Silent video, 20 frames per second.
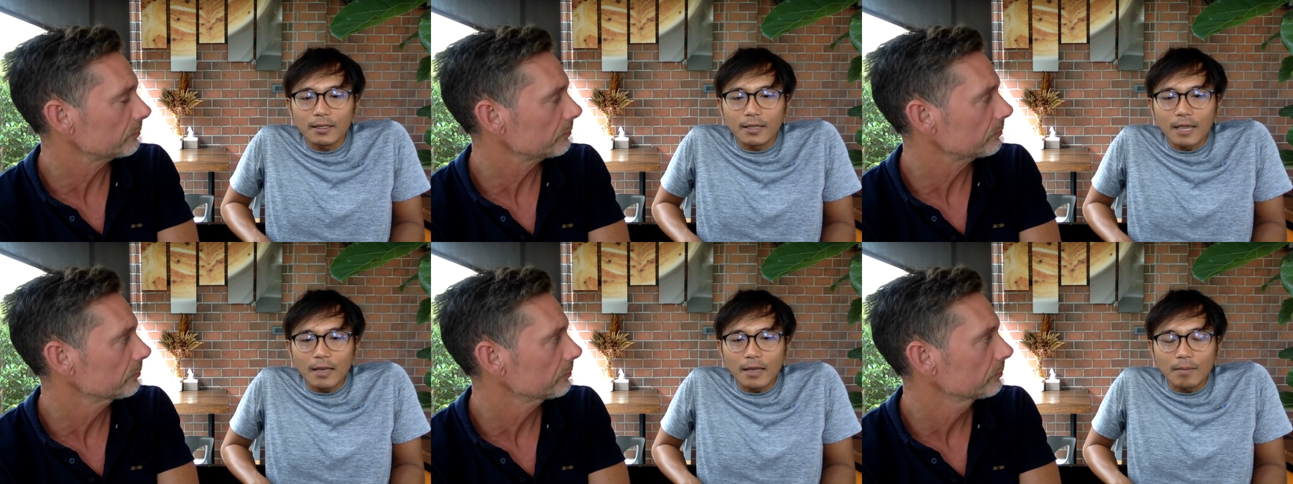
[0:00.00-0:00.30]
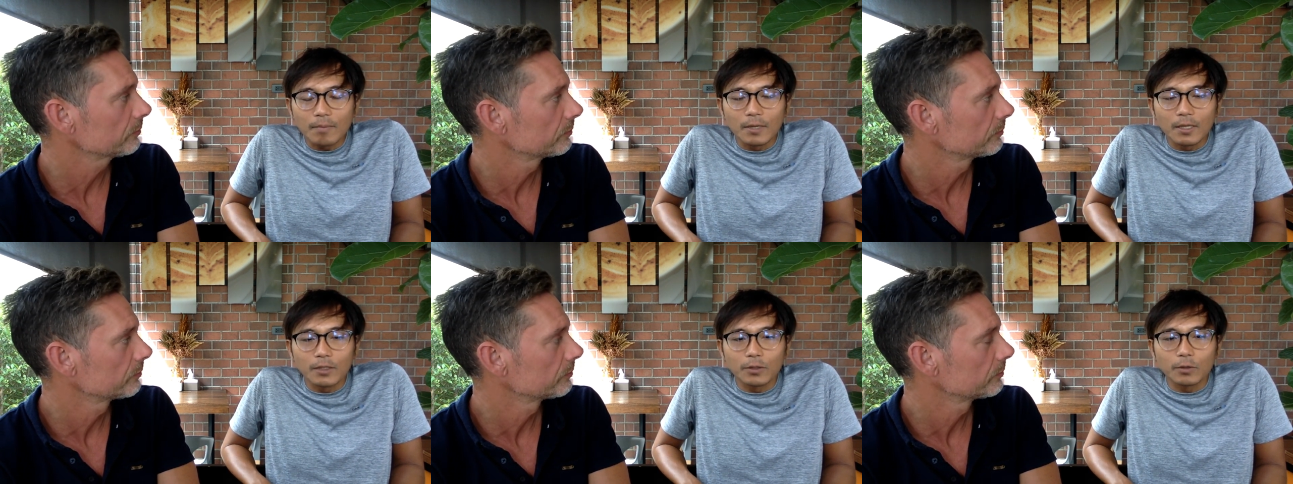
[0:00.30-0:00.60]

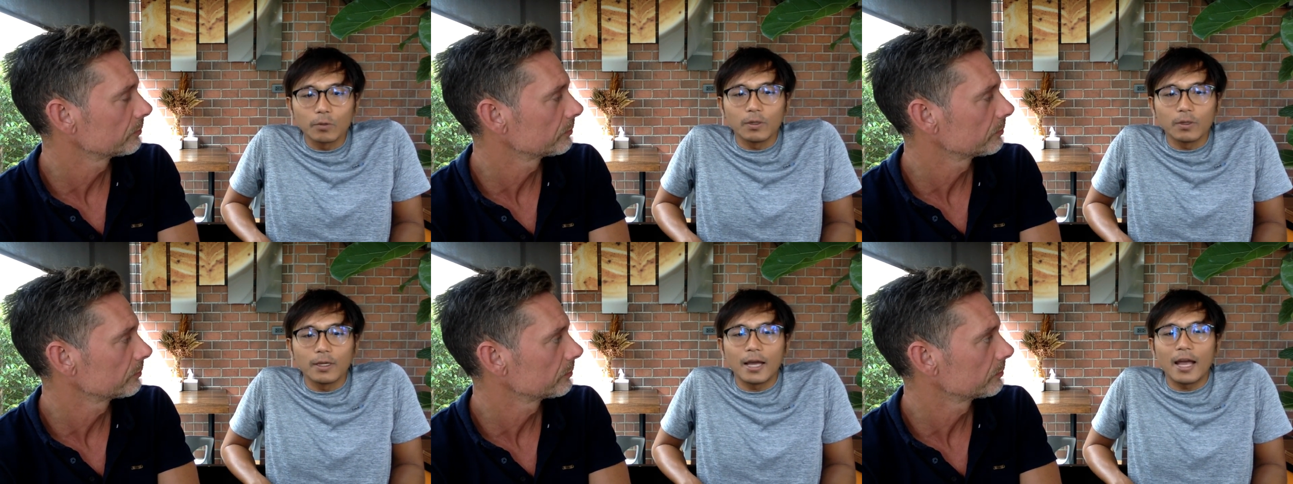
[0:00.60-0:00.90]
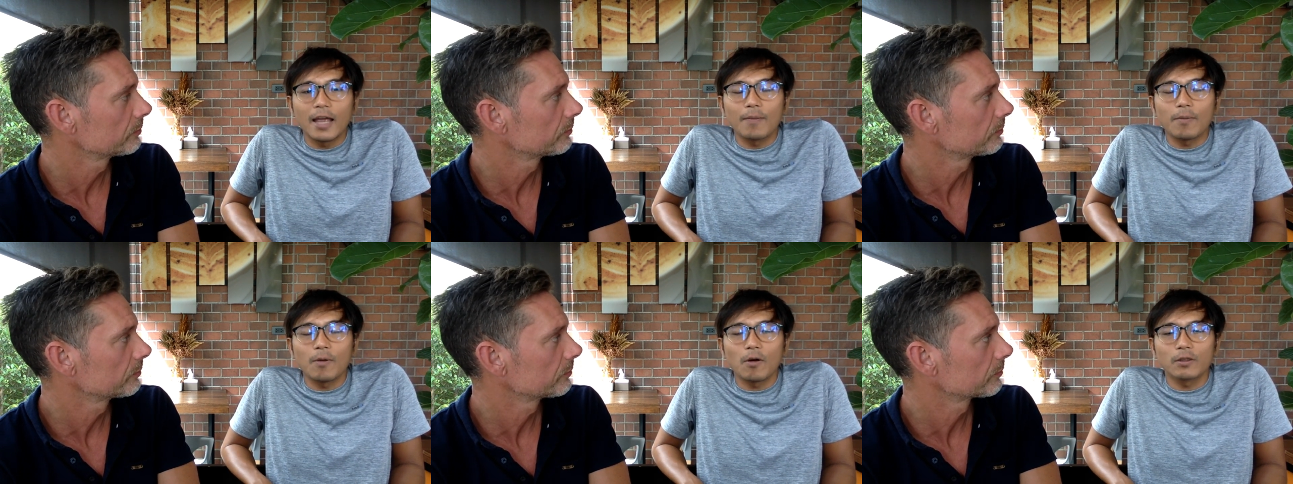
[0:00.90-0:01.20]
Speaker 1: gets me to the
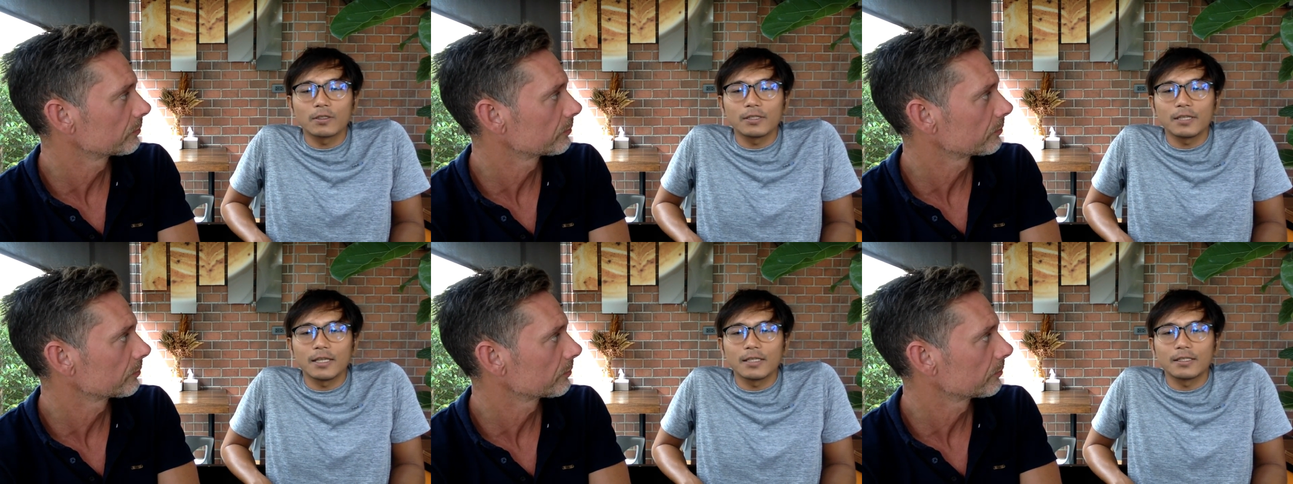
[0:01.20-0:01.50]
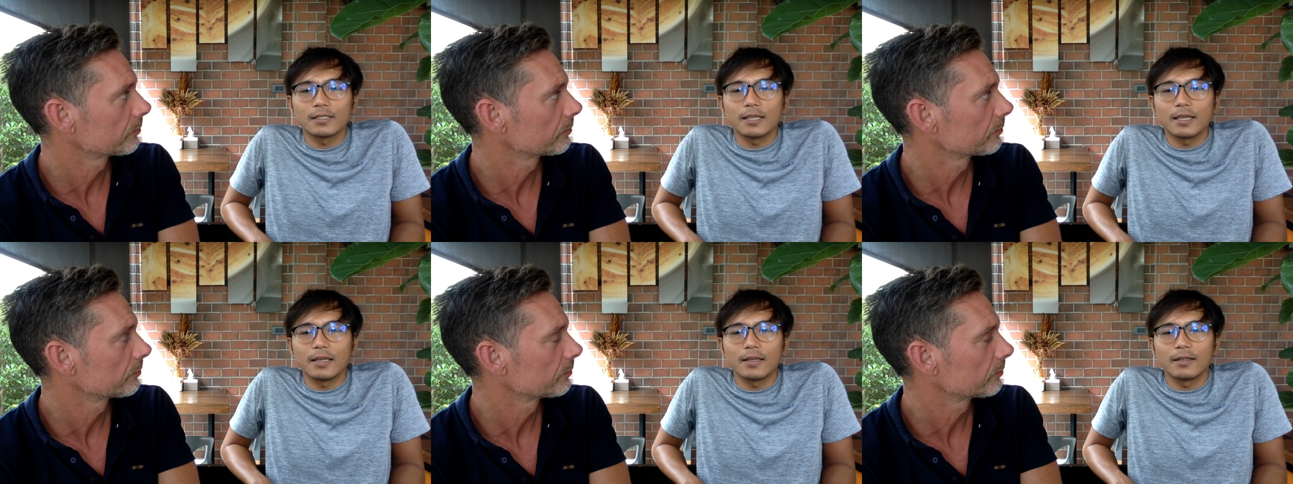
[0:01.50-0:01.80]
hypoxia
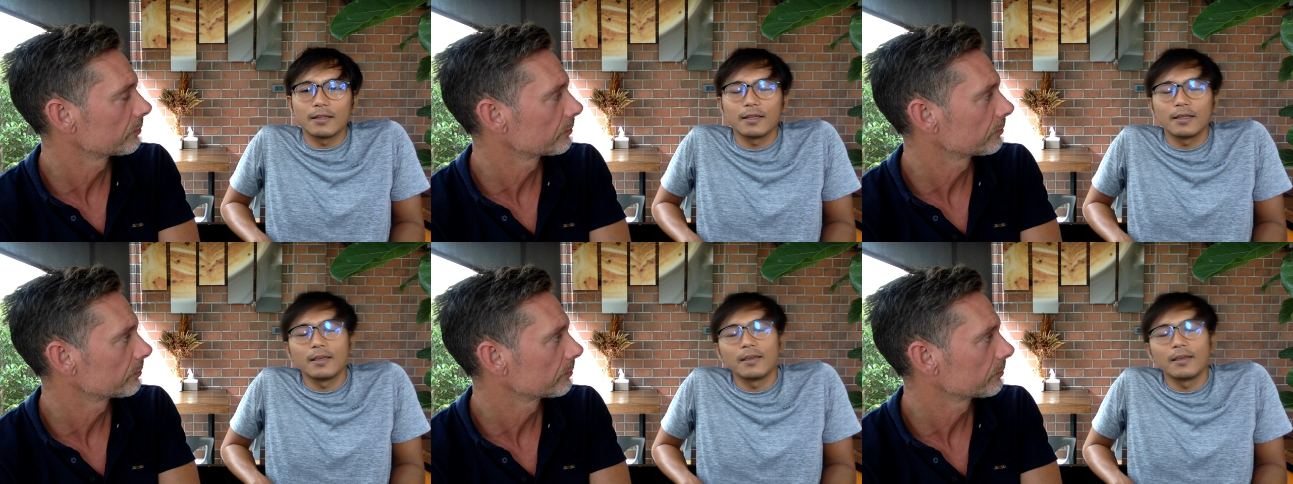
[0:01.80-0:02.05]
state.